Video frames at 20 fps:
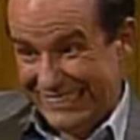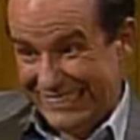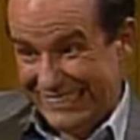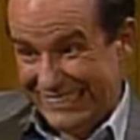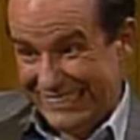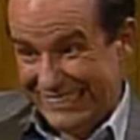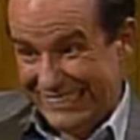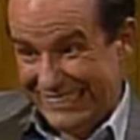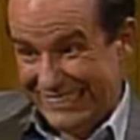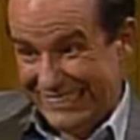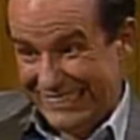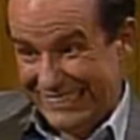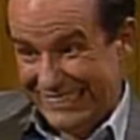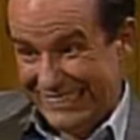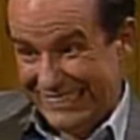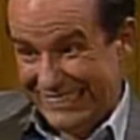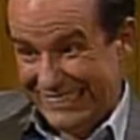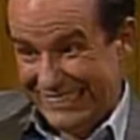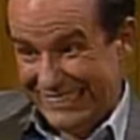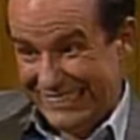
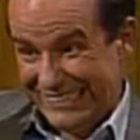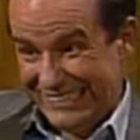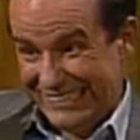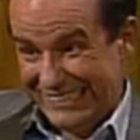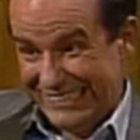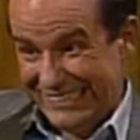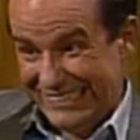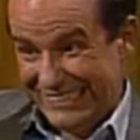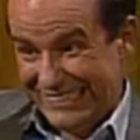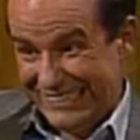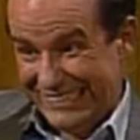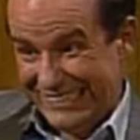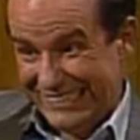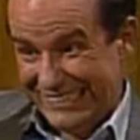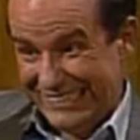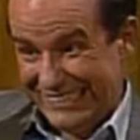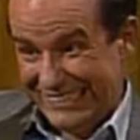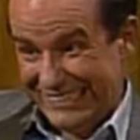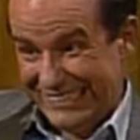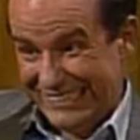
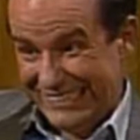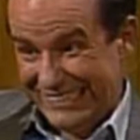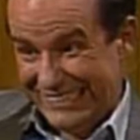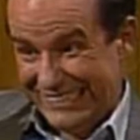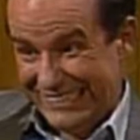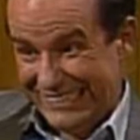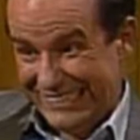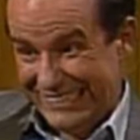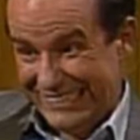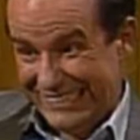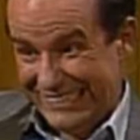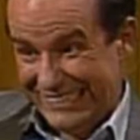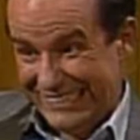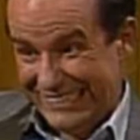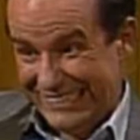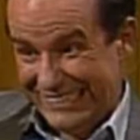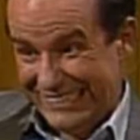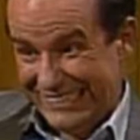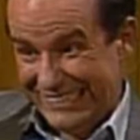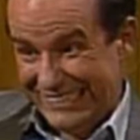
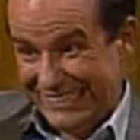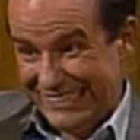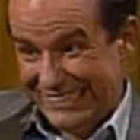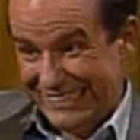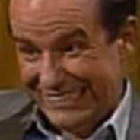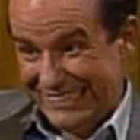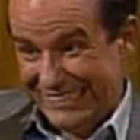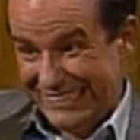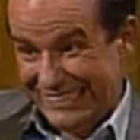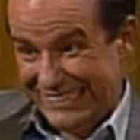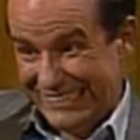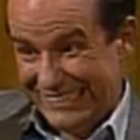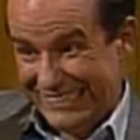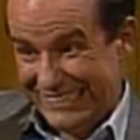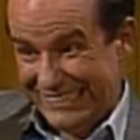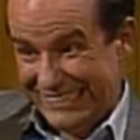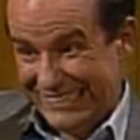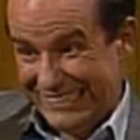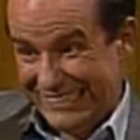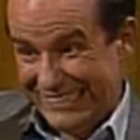
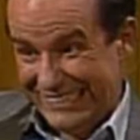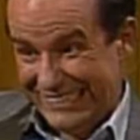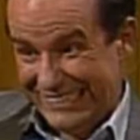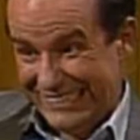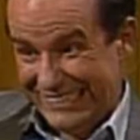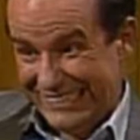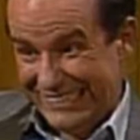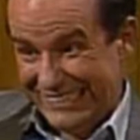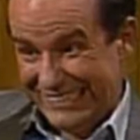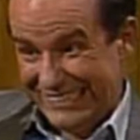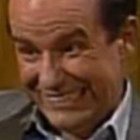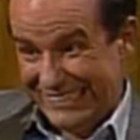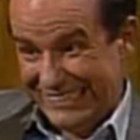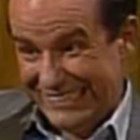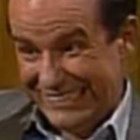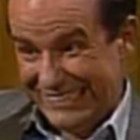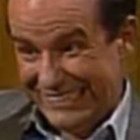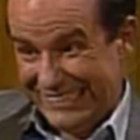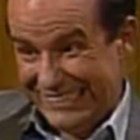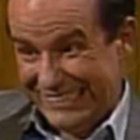
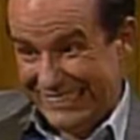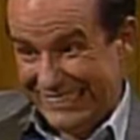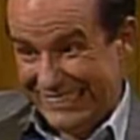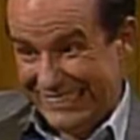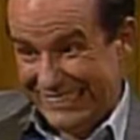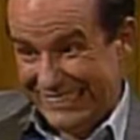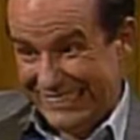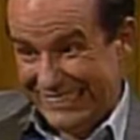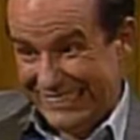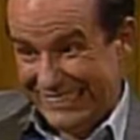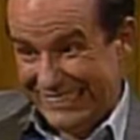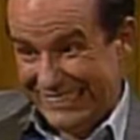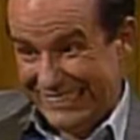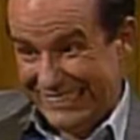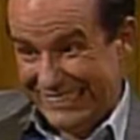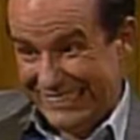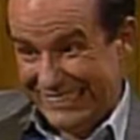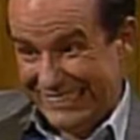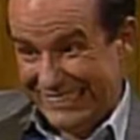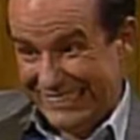[no speech]